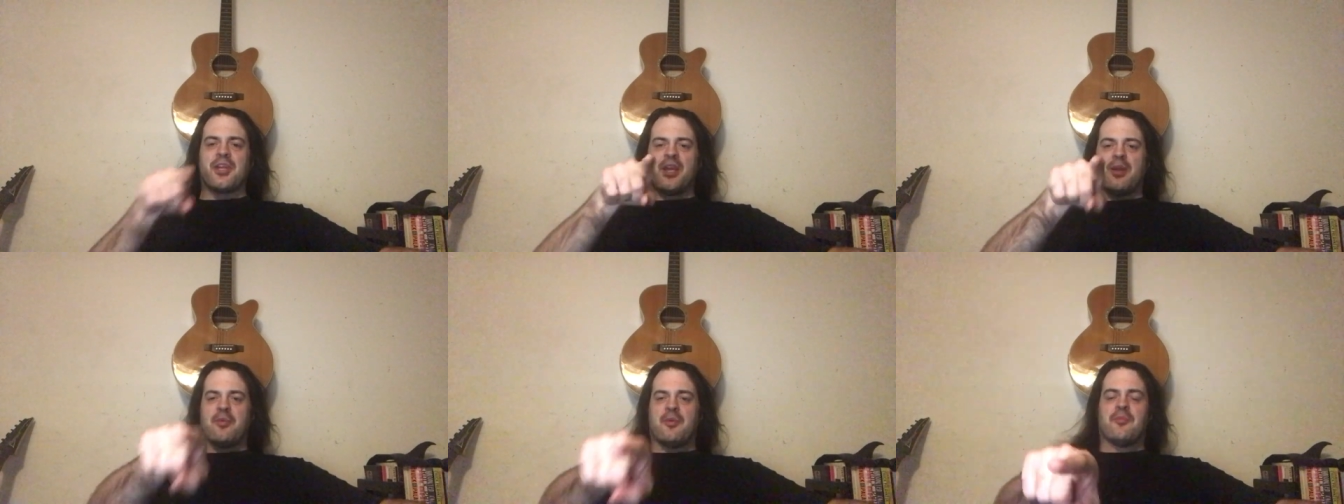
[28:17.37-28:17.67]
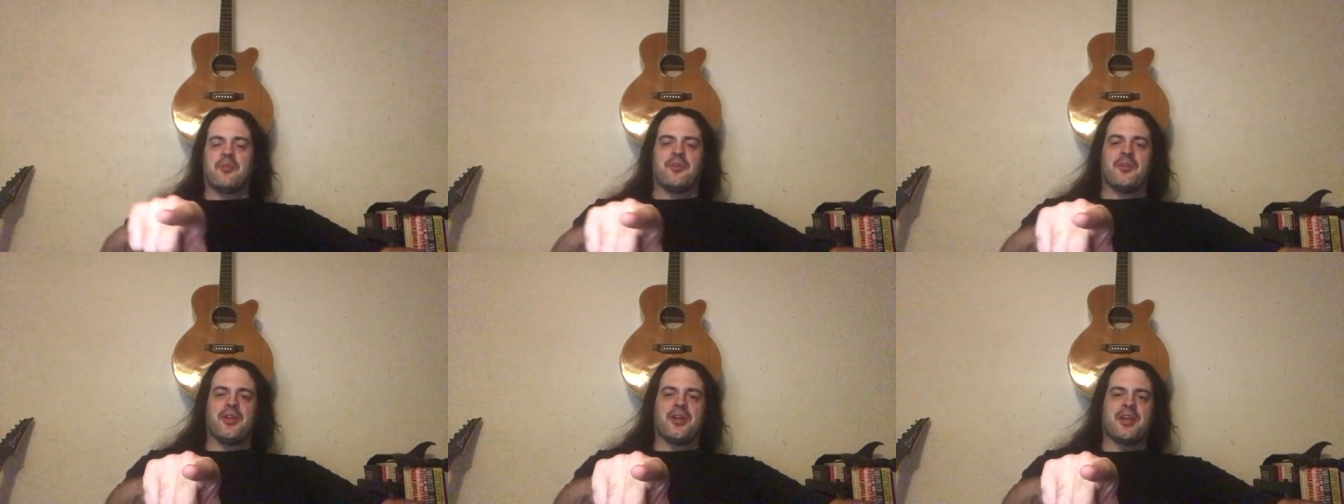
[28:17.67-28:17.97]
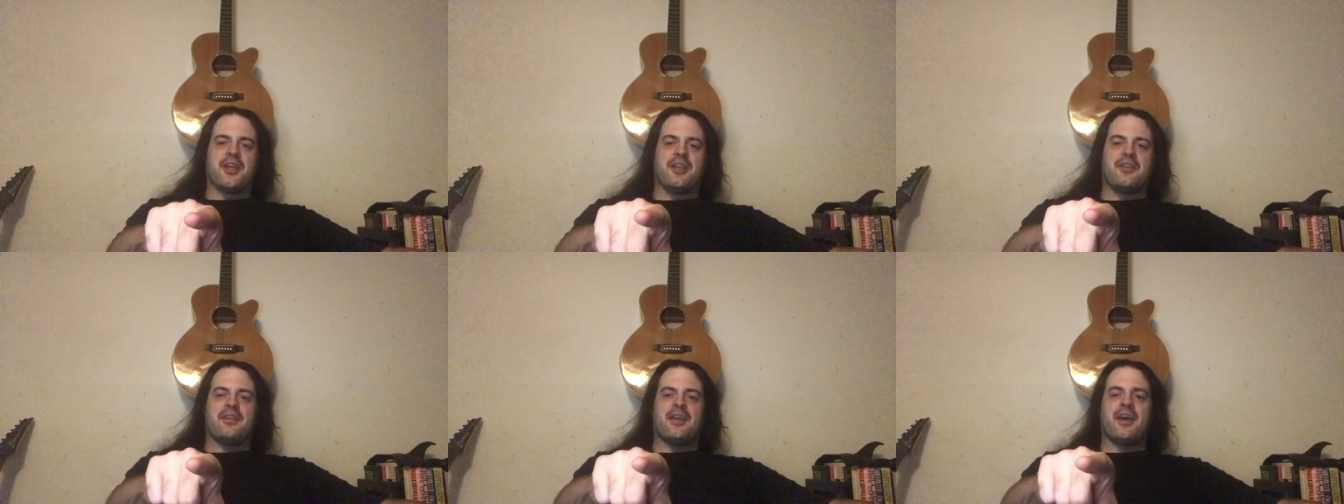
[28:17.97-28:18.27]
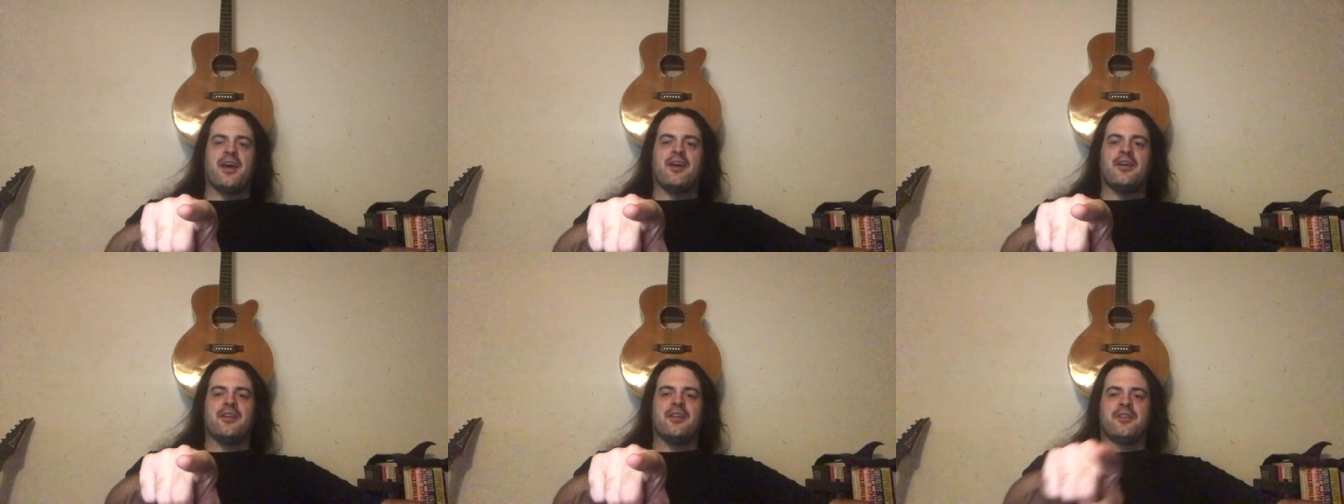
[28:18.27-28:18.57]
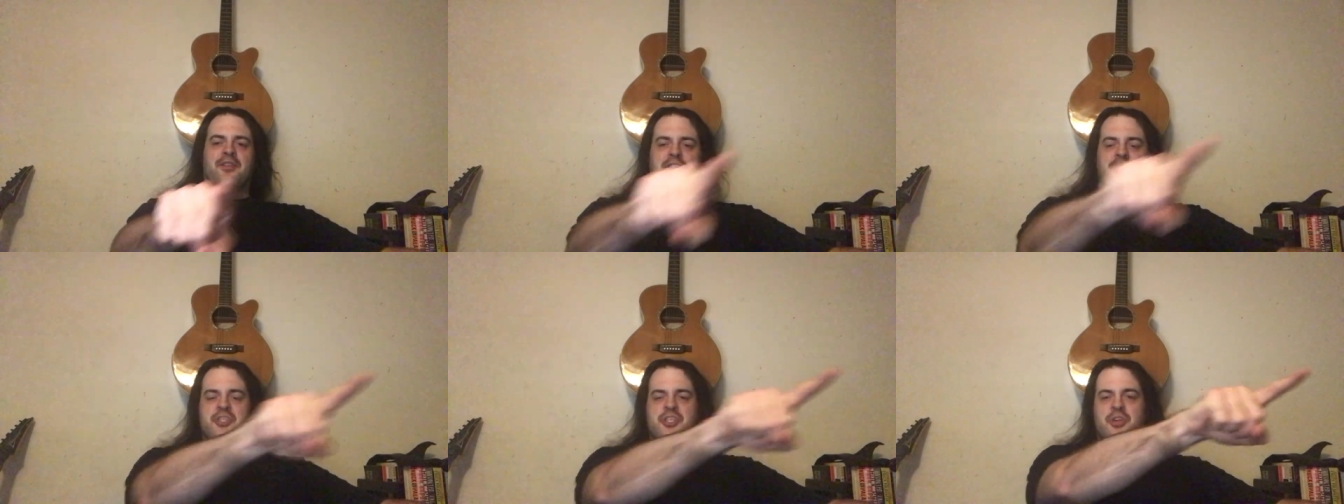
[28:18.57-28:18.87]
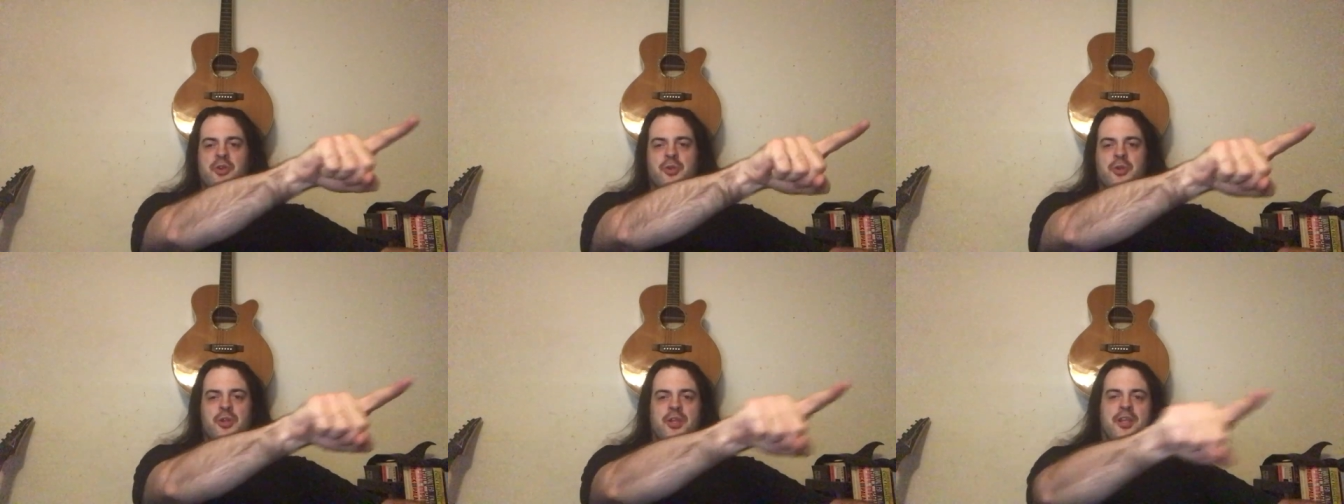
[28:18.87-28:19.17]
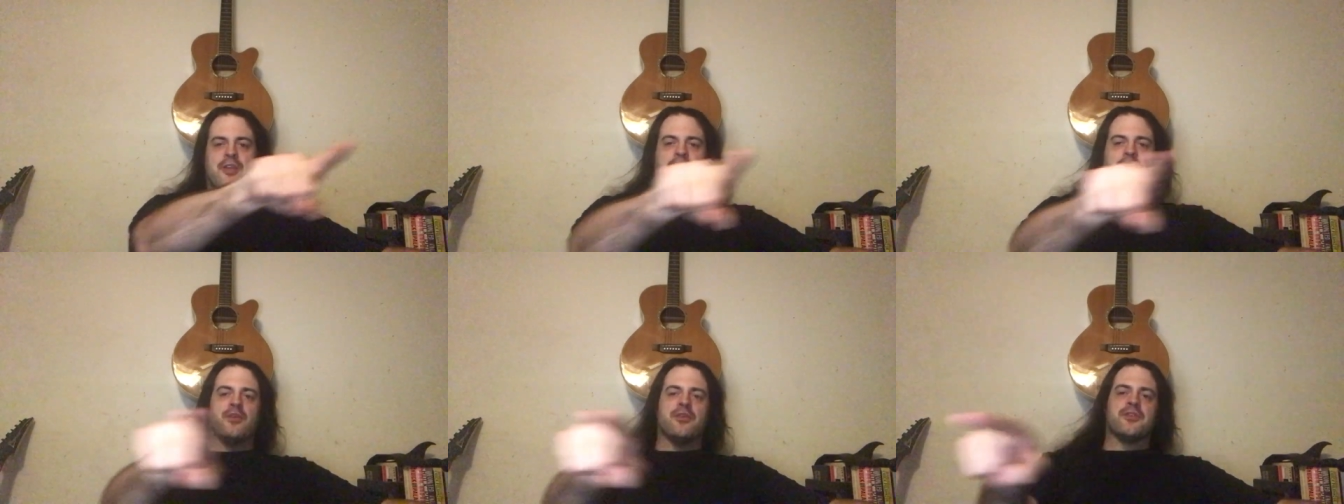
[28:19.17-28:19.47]
I remember looking down at the
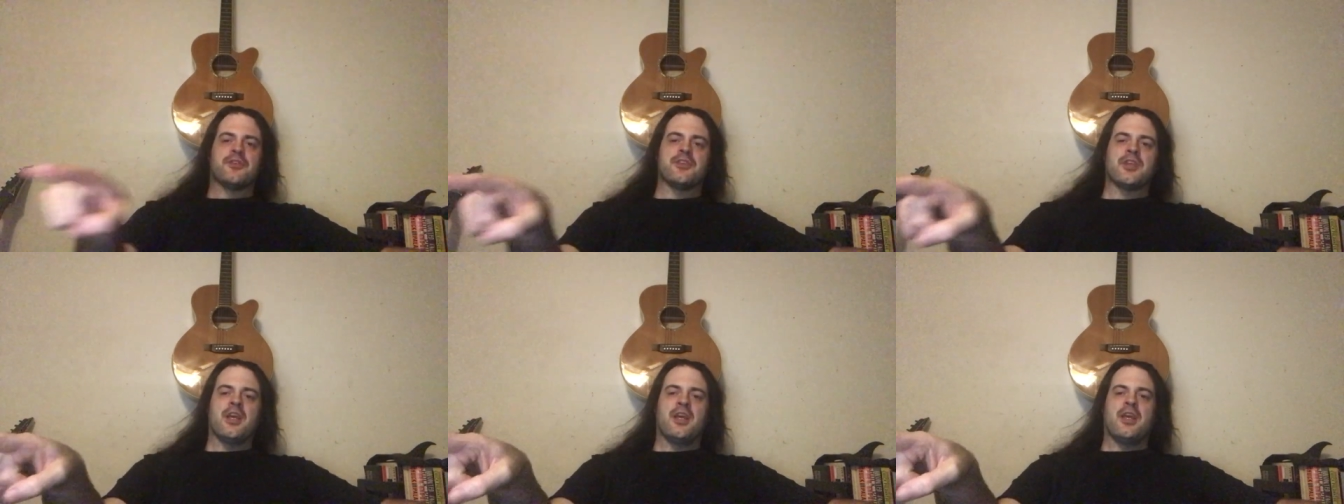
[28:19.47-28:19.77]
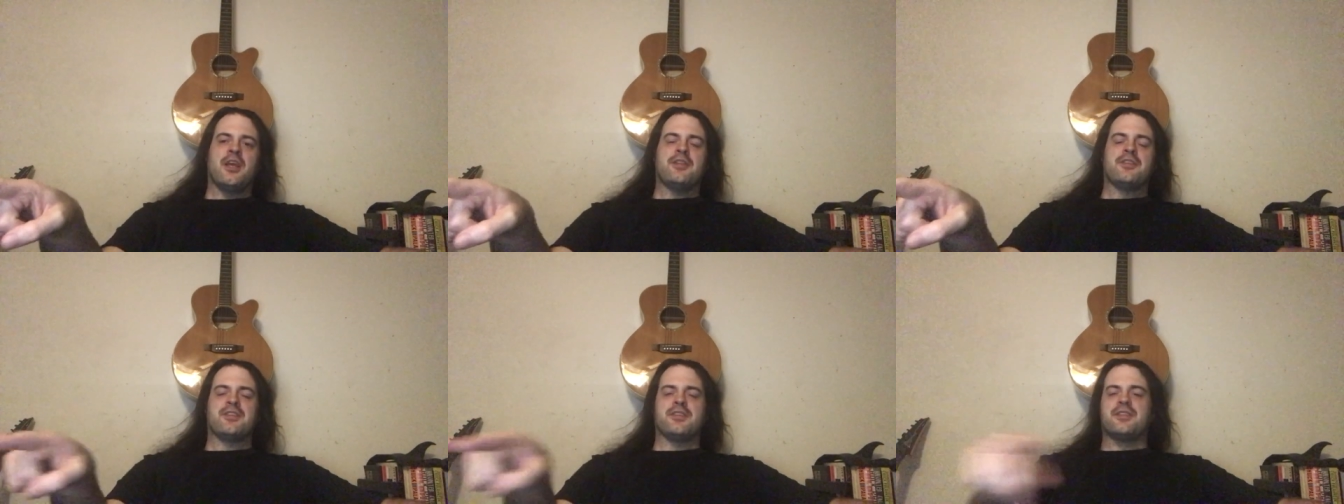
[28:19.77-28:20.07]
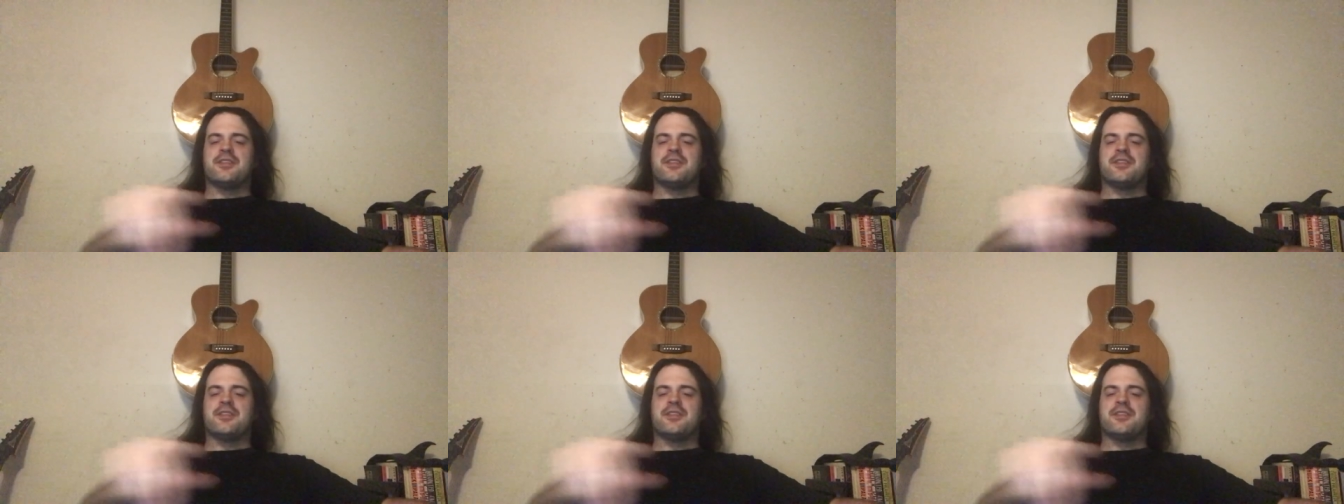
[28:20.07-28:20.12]
cheerleaders See,